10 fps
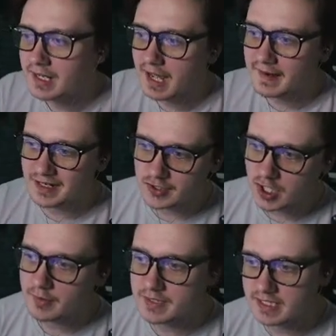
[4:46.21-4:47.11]
And then the
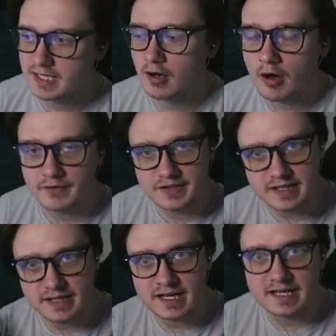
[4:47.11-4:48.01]
time to kill
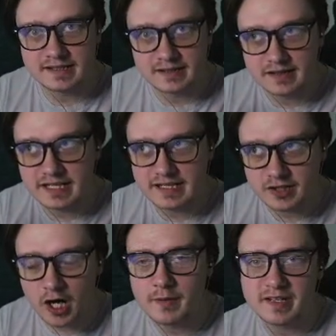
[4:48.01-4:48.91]
obviously is the
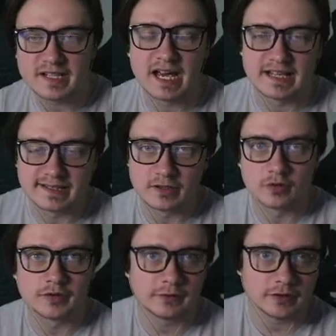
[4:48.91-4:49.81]
time it takes in
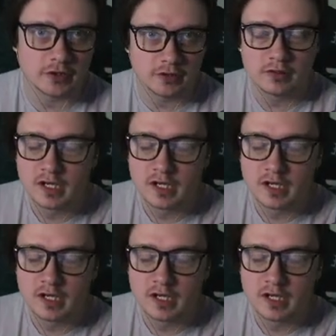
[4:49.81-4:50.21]
order for you